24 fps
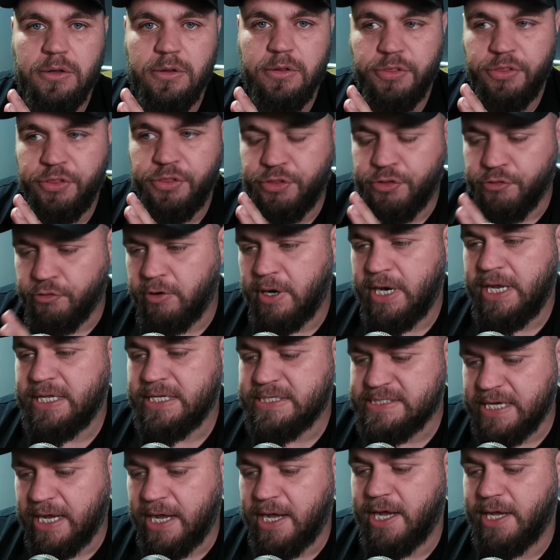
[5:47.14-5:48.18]
three
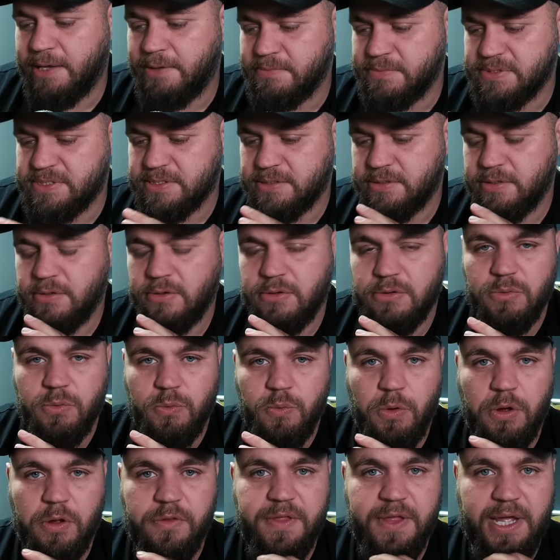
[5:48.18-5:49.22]
times
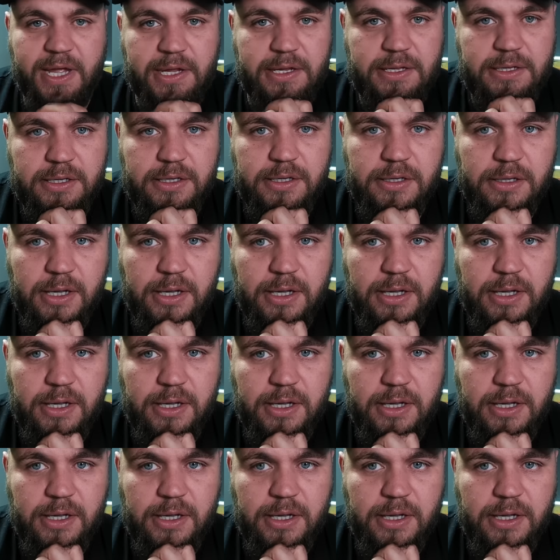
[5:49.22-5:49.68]
what they